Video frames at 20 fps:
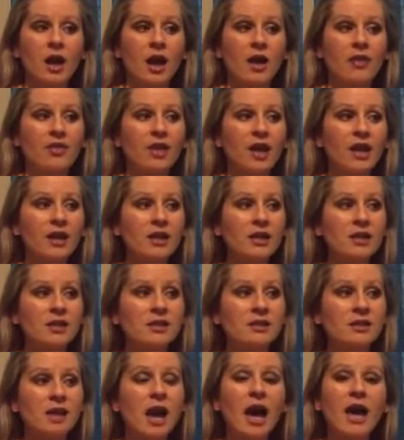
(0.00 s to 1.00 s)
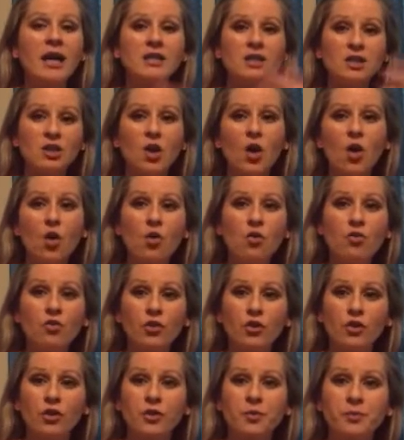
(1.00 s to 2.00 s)
And that is handing
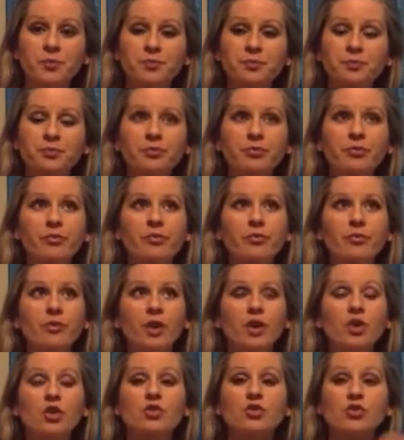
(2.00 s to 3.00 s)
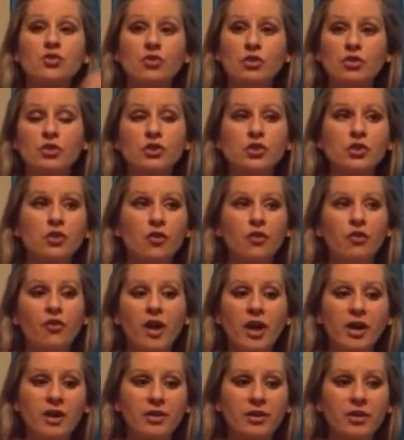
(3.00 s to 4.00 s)
over your trust, your
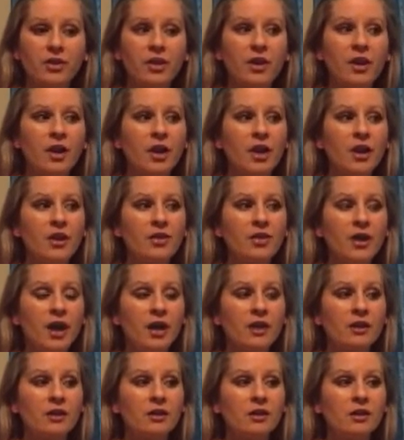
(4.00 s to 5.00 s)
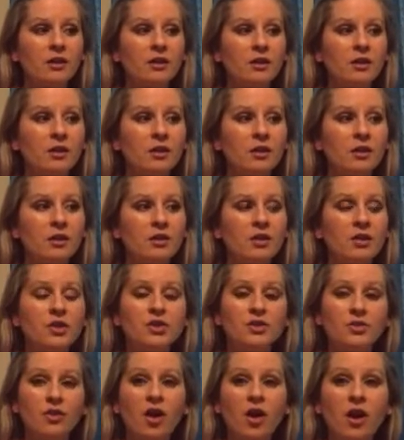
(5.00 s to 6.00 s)
faith, that the
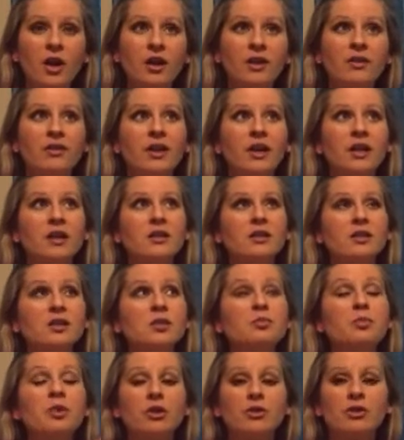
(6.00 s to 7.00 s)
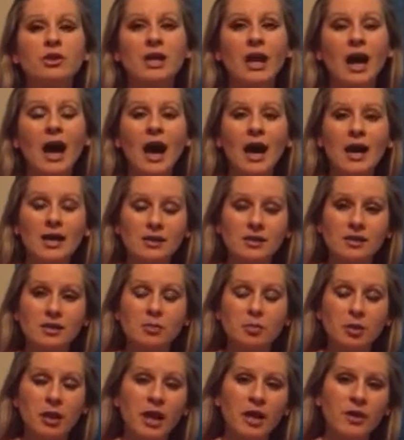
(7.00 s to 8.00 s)
divine, that spirit has
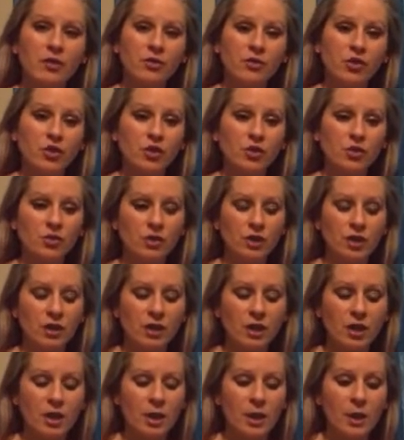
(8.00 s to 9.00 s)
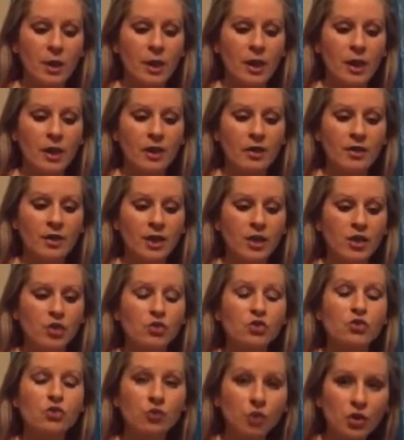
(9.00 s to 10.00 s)
a plan for you, that you
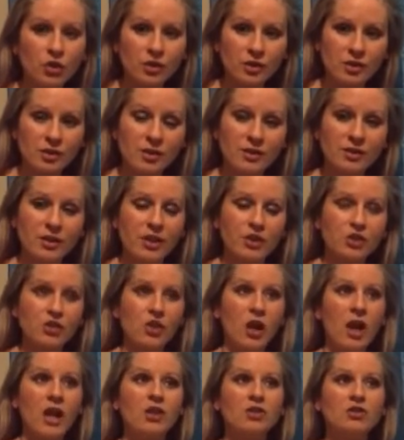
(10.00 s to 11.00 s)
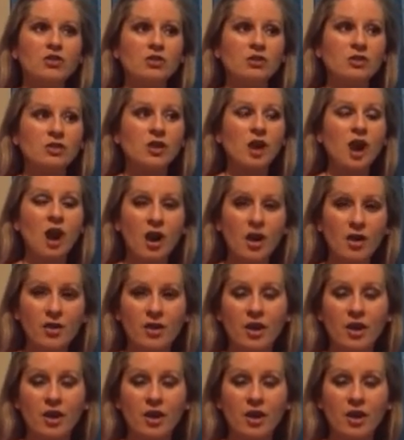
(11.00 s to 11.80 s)
trust that your angels are